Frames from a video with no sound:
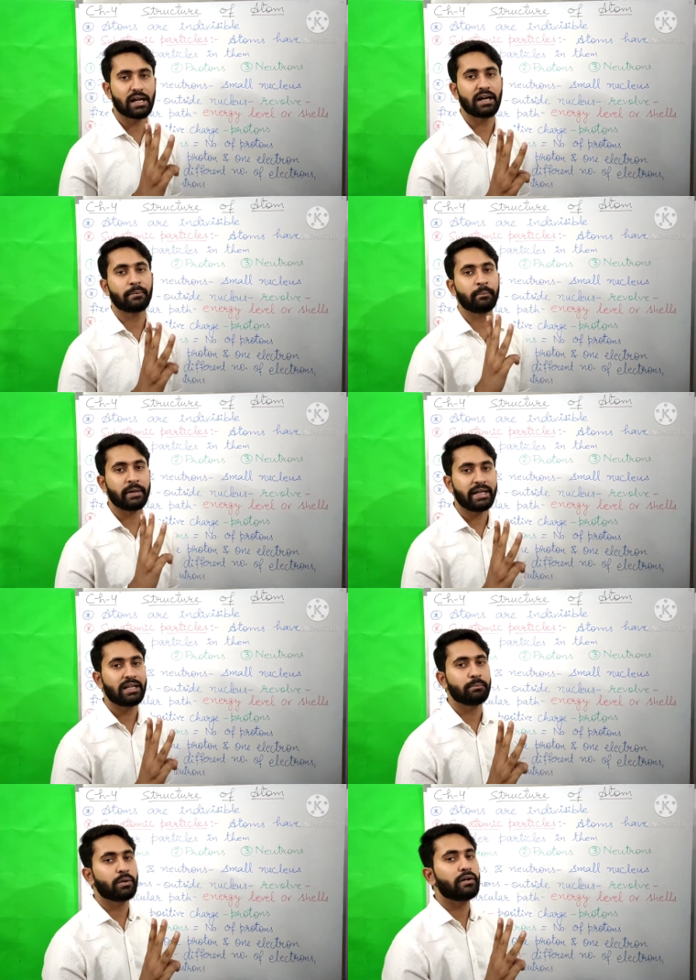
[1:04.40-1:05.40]
are made
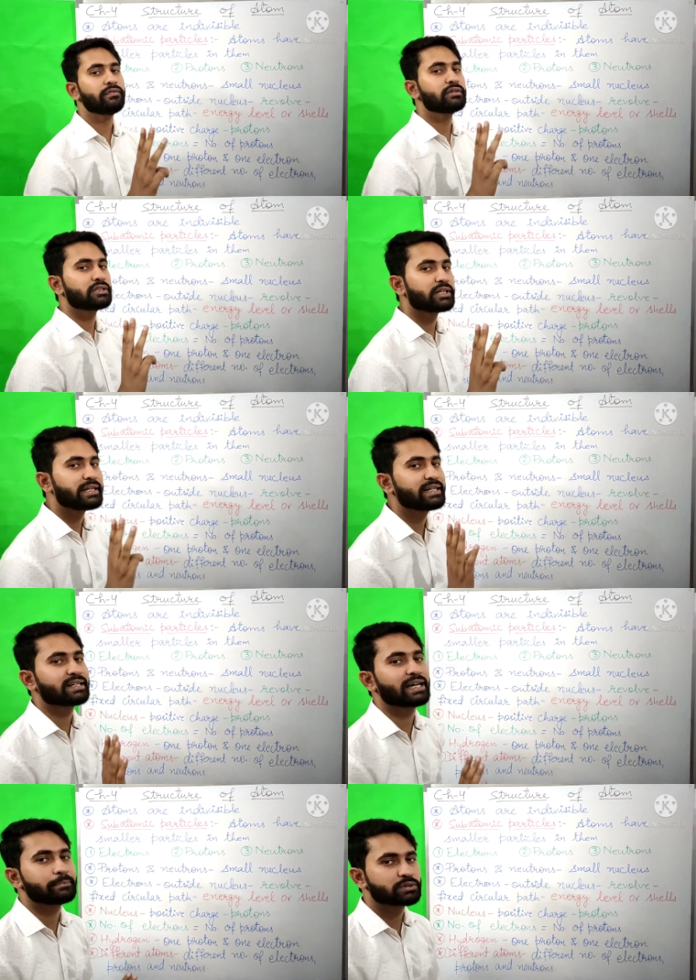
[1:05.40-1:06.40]
up of three
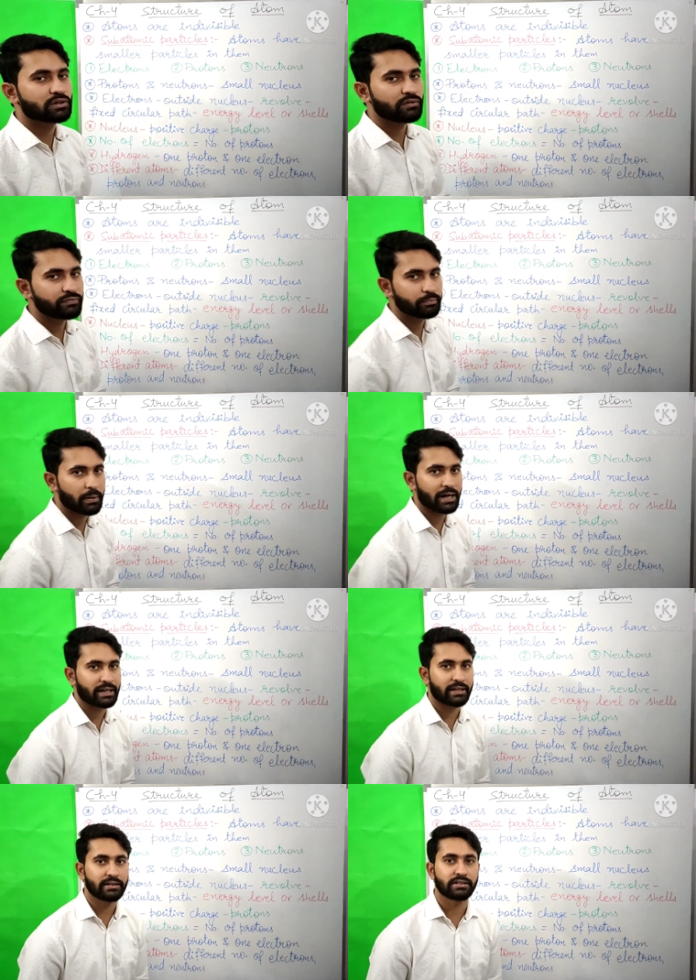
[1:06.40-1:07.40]
types of
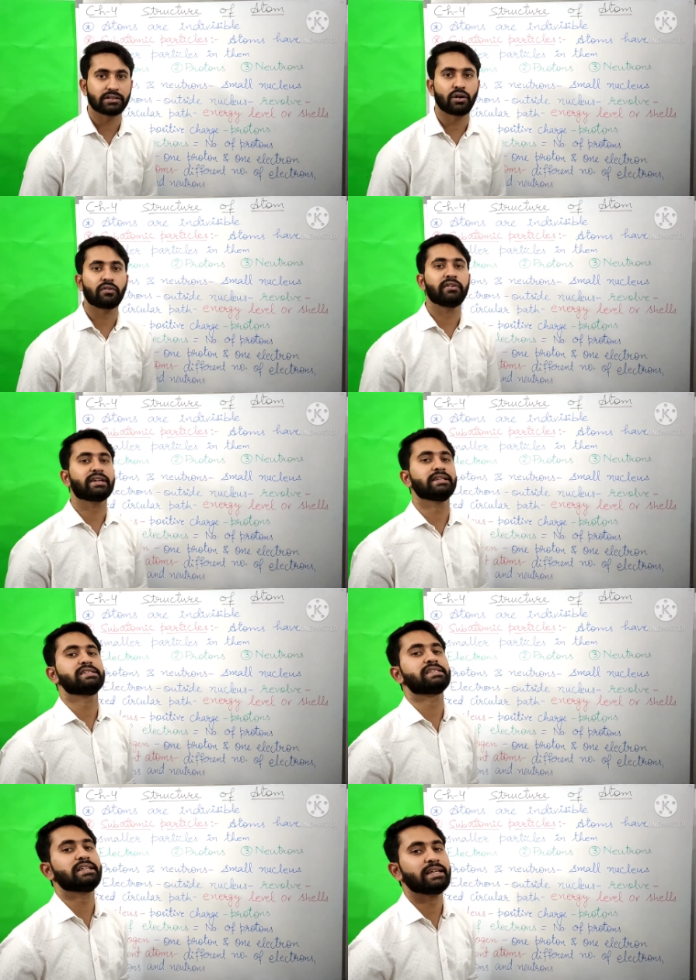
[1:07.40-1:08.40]
particles, or we can
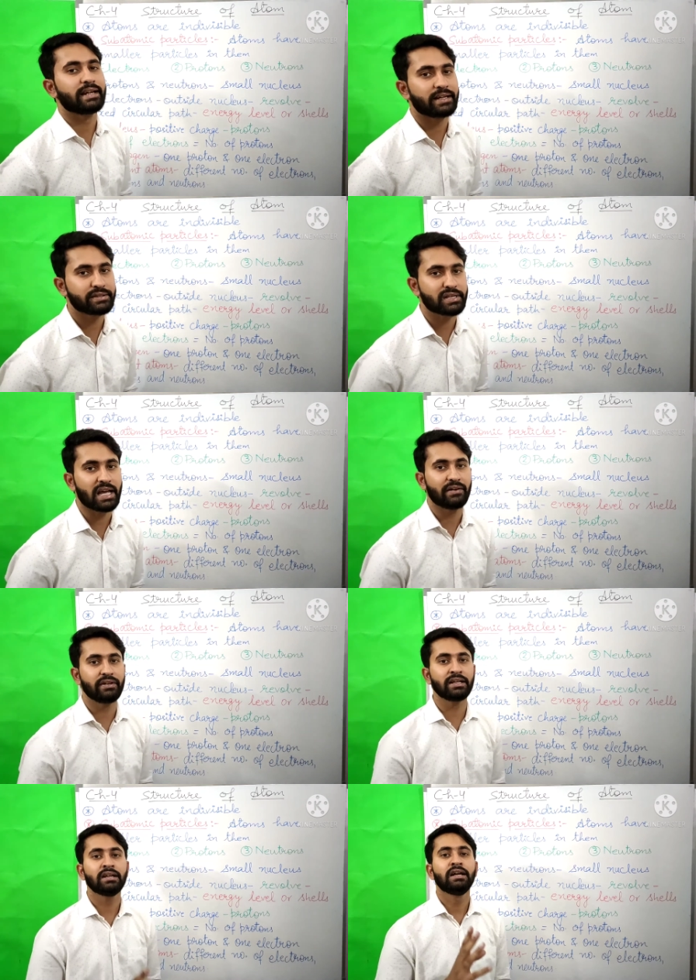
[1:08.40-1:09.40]
say it is
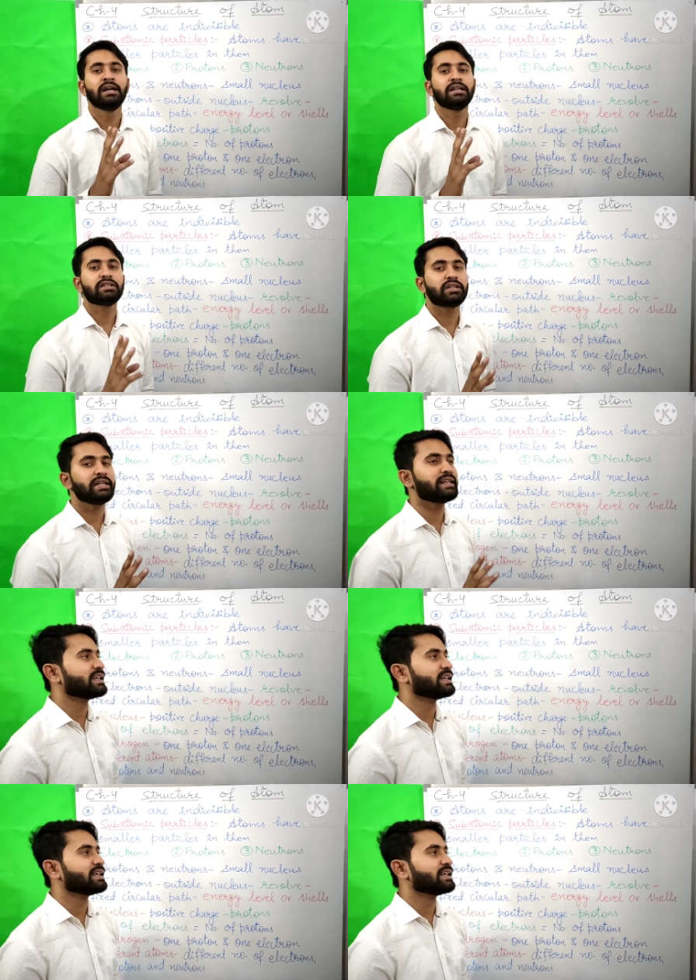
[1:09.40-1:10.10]
having three